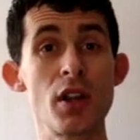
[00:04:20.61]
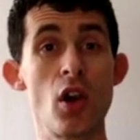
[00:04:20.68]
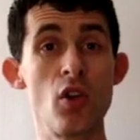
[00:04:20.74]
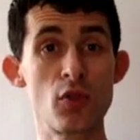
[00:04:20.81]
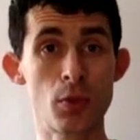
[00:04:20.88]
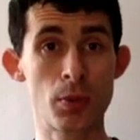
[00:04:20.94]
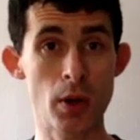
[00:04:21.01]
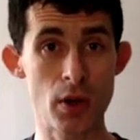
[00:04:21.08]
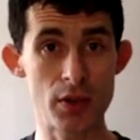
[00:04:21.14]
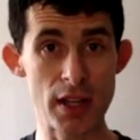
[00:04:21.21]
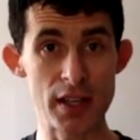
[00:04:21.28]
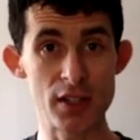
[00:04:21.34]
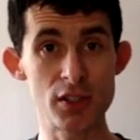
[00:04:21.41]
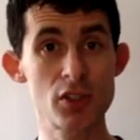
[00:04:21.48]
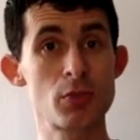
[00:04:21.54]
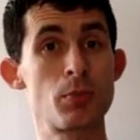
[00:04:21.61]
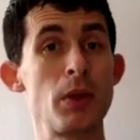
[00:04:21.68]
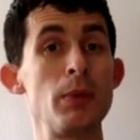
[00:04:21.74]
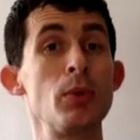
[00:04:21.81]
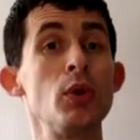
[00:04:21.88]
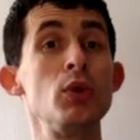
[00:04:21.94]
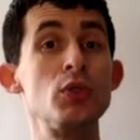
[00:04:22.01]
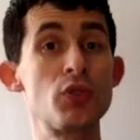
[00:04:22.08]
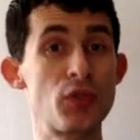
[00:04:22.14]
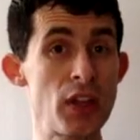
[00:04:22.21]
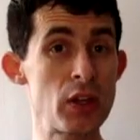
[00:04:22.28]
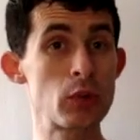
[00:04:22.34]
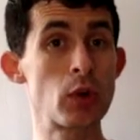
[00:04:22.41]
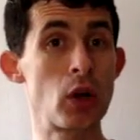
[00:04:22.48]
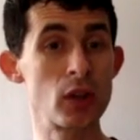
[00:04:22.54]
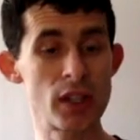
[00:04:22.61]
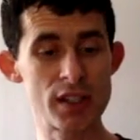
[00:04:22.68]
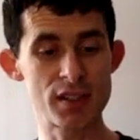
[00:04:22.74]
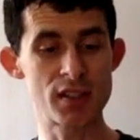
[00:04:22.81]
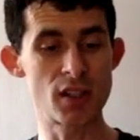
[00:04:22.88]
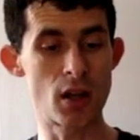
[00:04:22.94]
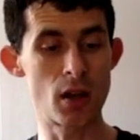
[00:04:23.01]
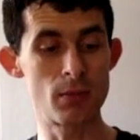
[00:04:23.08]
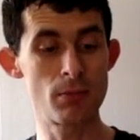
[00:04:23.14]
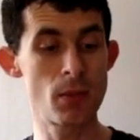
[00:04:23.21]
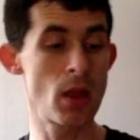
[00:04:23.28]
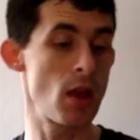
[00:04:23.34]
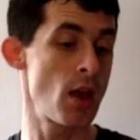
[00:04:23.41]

overpronators, people whose feet roll in some,